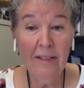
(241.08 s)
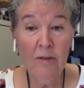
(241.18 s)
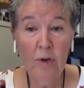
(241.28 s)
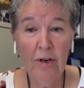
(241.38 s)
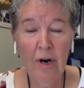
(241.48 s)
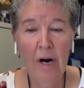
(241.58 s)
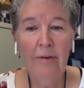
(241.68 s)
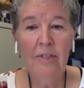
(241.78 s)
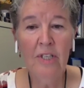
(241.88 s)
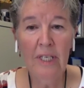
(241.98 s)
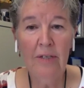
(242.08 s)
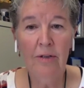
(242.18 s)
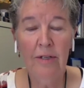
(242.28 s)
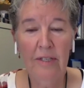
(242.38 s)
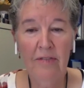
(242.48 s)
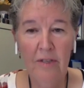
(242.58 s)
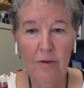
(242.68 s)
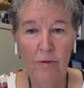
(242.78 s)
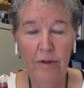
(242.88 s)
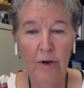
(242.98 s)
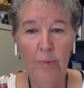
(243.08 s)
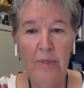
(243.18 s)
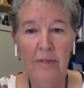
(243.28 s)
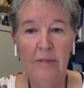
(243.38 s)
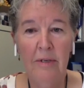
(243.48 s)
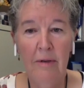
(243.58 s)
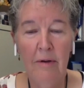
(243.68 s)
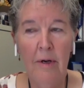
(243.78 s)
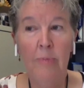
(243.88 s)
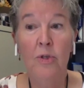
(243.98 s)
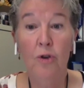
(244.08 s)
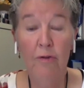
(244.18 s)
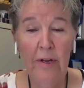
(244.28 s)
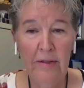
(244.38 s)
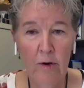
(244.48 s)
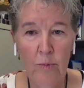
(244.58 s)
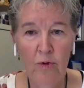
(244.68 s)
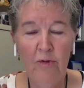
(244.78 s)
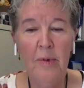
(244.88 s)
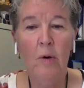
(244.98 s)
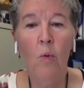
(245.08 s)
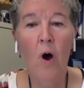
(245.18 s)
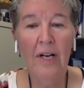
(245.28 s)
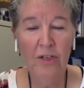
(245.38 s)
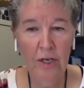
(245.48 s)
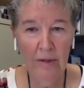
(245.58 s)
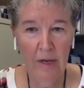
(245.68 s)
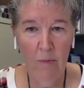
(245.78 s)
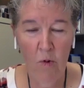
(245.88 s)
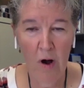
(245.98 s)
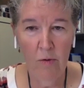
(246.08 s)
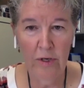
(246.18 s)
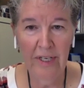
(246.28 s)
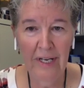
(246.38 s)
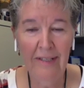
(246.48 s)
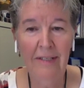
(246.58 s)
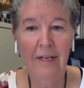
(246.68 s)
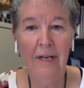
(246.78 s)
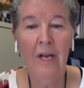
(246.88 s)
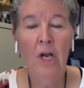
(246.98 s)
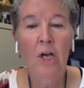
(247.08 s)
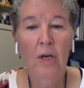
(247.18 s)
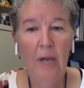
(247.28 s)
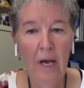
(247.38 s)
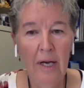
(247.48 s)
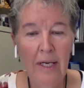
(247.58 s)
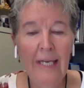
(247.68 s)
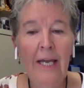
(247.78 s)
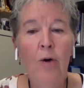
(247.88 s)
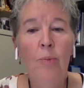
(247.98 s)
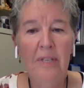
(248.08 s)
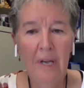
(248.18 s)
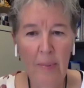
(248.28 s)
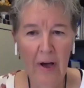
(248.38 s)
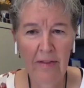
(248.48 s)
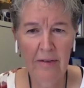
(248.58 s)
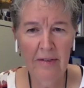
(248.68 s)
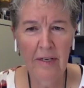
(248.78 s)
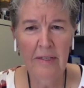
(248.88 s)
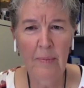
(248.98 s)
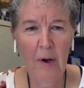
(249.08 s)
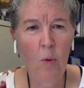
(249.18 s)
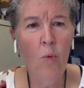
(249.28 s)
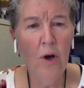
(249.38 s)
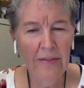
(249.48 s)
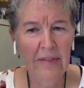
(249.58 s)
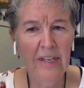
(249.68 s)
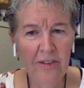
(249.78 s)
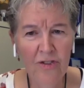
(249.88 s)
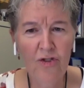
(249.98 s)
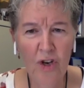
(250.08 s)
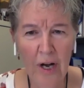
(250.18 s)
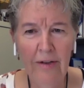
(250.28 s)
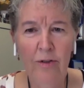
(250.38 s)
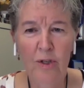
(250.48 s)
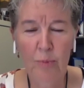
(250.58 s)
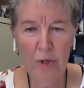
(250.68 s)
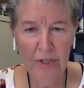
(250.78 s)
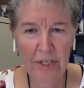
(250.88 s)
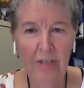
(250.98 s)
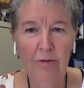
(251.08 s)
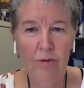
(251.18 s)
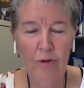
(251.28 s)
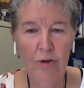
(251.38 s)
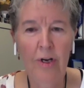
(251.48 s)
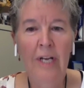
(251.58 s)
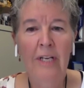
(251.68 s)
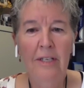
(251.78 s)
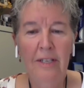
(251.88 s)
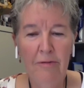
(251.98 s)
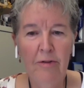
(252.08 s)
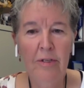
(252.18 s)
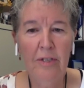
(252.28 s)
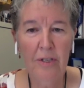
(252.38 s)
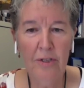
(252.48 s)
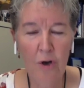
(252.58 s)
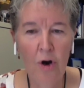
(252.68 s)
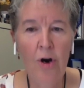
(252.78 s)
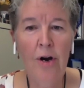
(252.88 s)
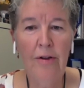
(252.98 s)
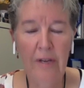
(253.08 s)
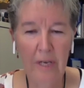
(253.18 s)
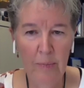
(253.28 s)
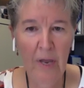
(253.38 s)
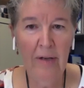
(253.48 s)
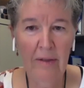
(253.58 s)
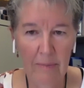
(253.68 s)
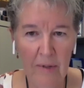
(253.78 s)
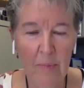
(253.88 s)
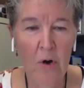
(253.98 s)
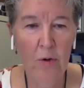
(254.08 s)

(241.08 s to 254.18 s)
where our skill as physical therapists, observing their movement, watching them while we're testing, can help us hypothesize about what this child's particular differences are that impact them the most.